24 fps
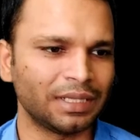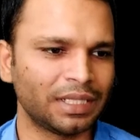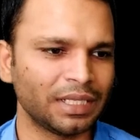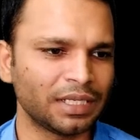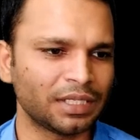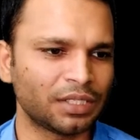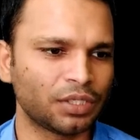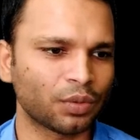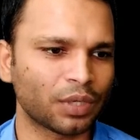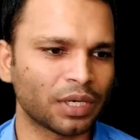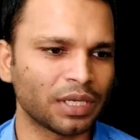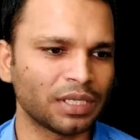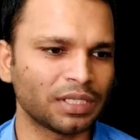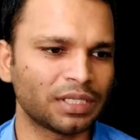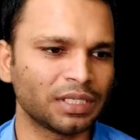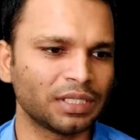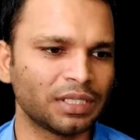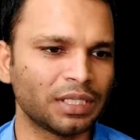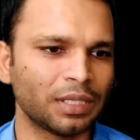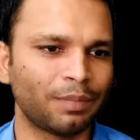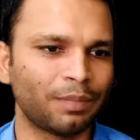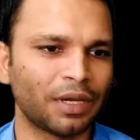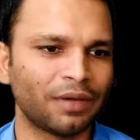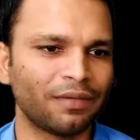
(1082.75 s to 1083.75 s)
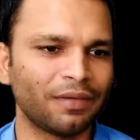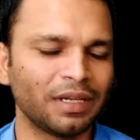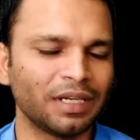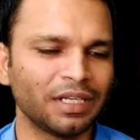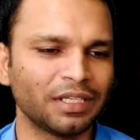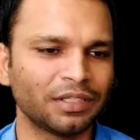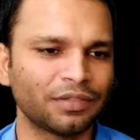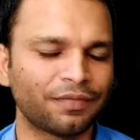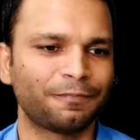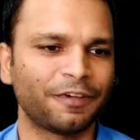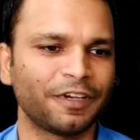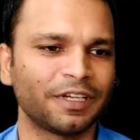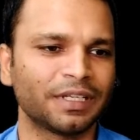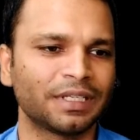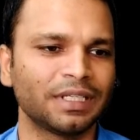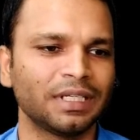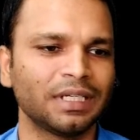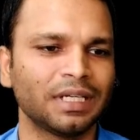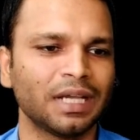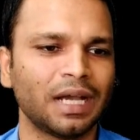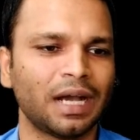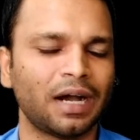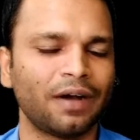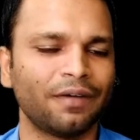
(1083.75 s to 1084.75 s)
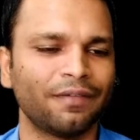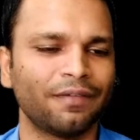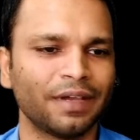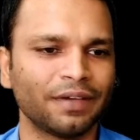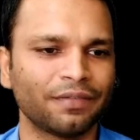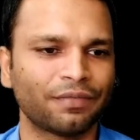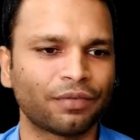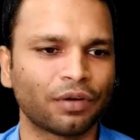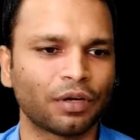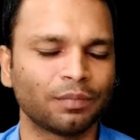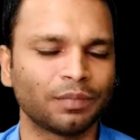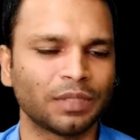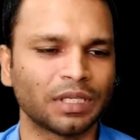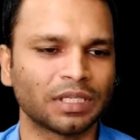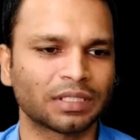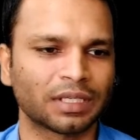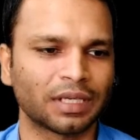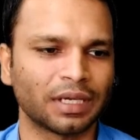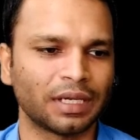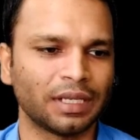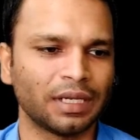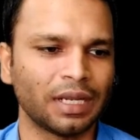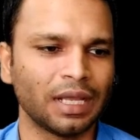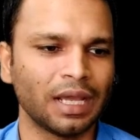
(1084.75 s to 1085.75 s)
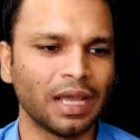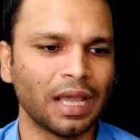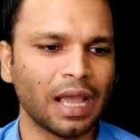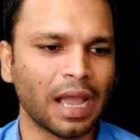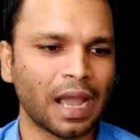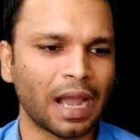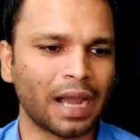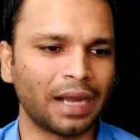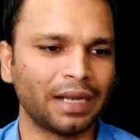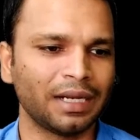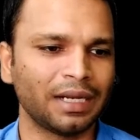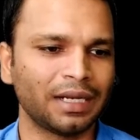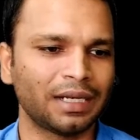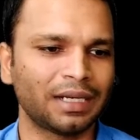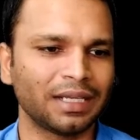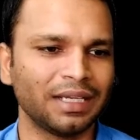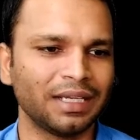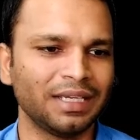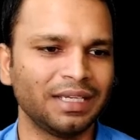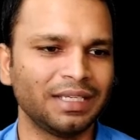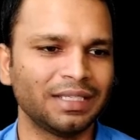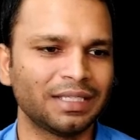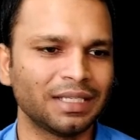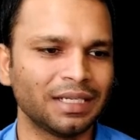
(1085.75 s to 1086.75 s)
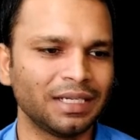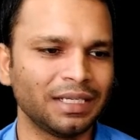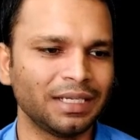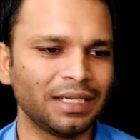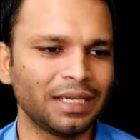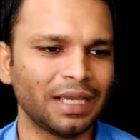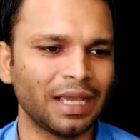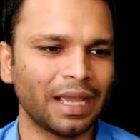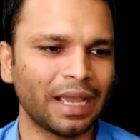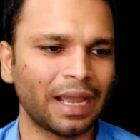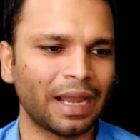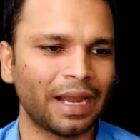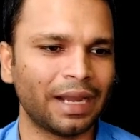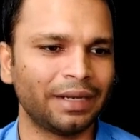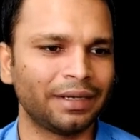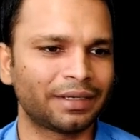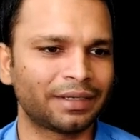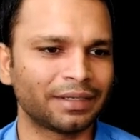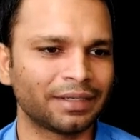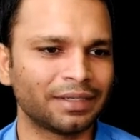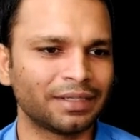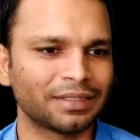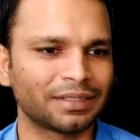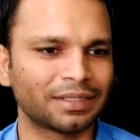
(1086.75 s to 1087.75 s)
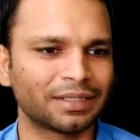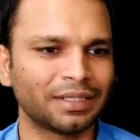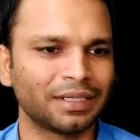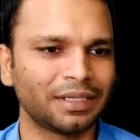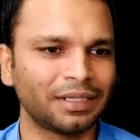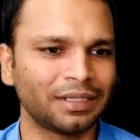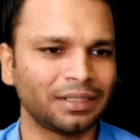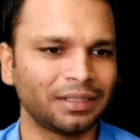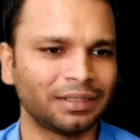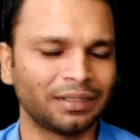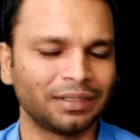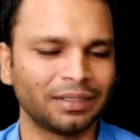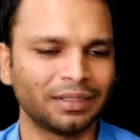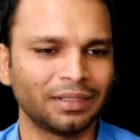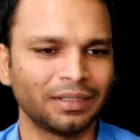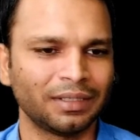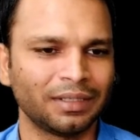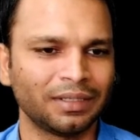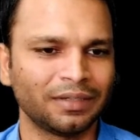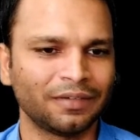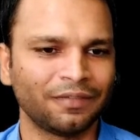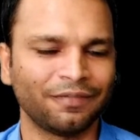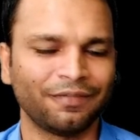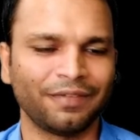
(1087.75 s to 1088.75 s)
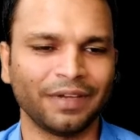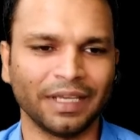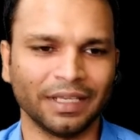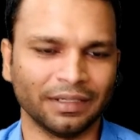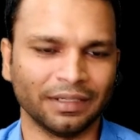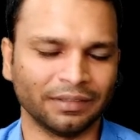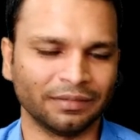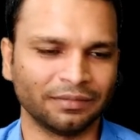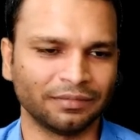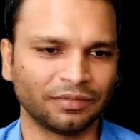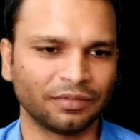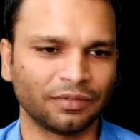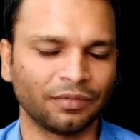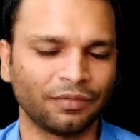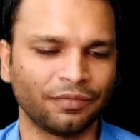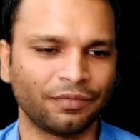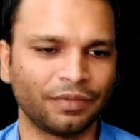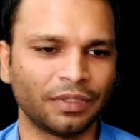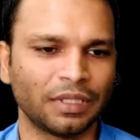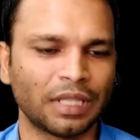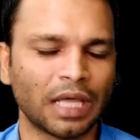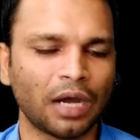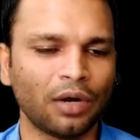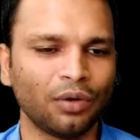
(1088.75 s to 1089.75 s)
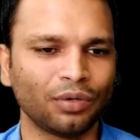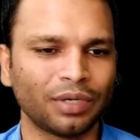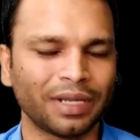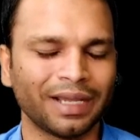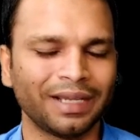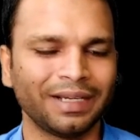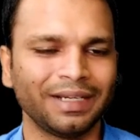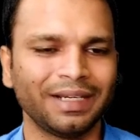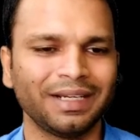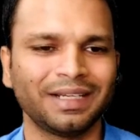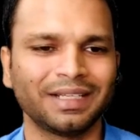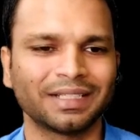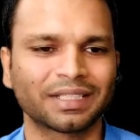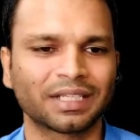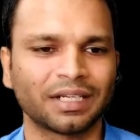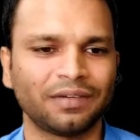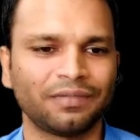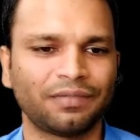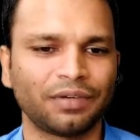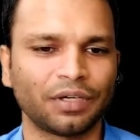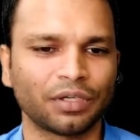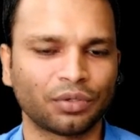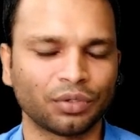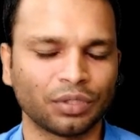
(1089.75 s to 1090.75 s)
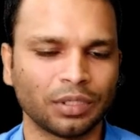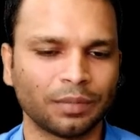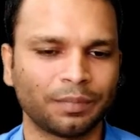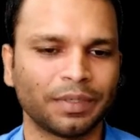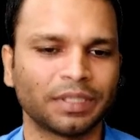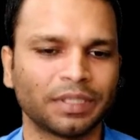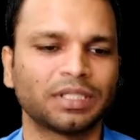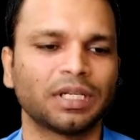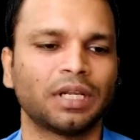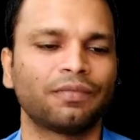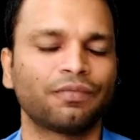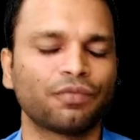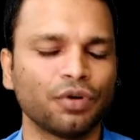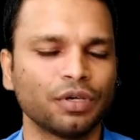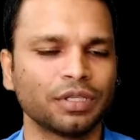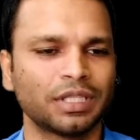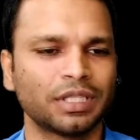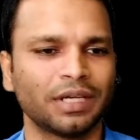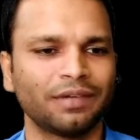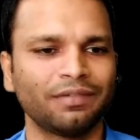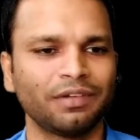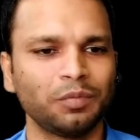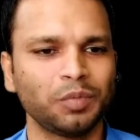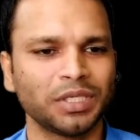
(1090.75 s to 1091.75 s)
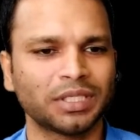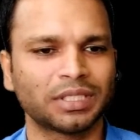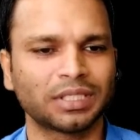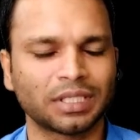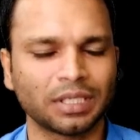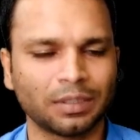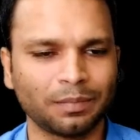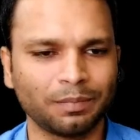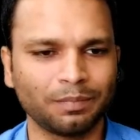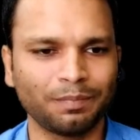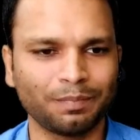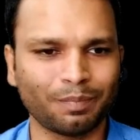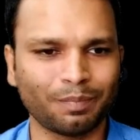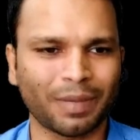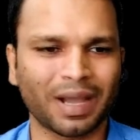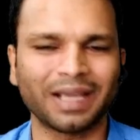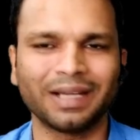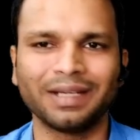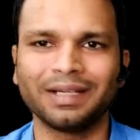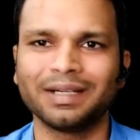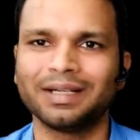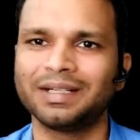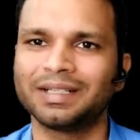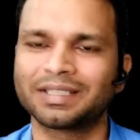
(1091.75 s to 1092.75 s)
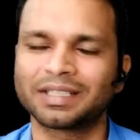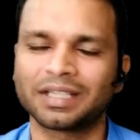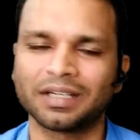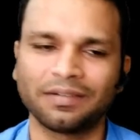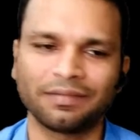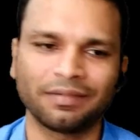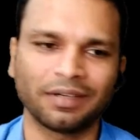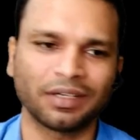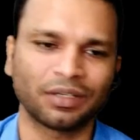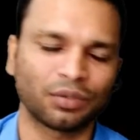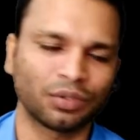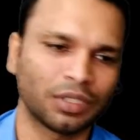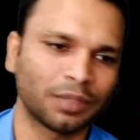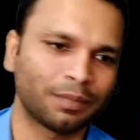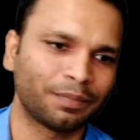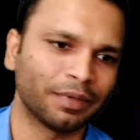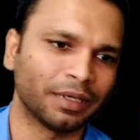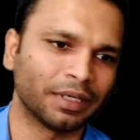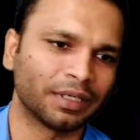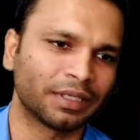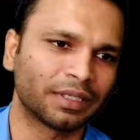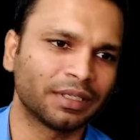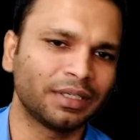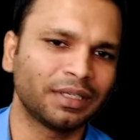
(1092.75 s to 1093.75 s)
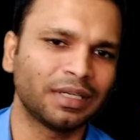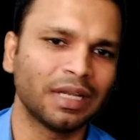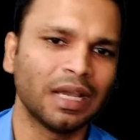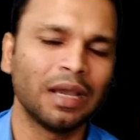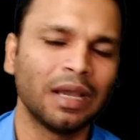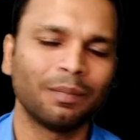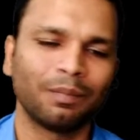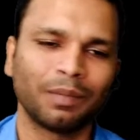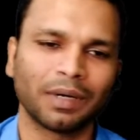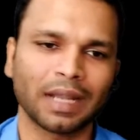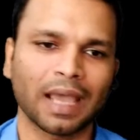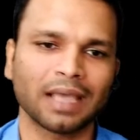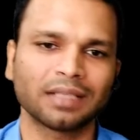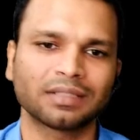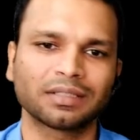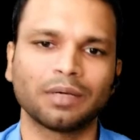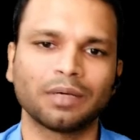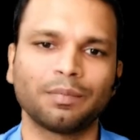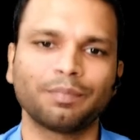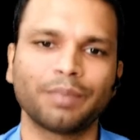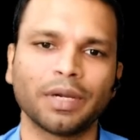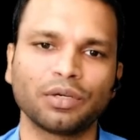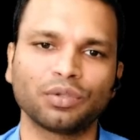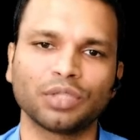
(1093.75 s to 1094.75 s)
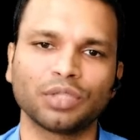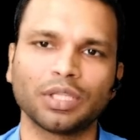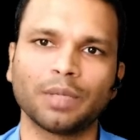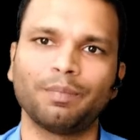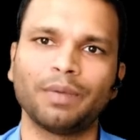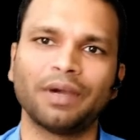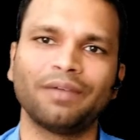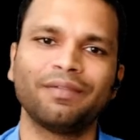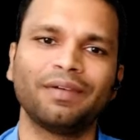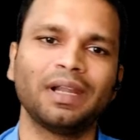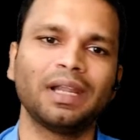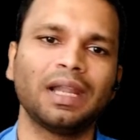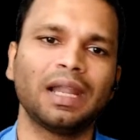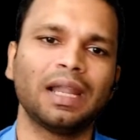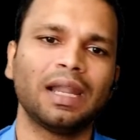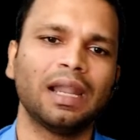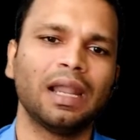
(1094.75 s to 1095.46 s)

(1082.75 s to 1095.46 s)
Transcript: this you can see the bevel is facing away from the skin and it easily enters the vein without any discomfort to the patient. Of course there will be some minor discomfort to the patient, but as compared to the bevel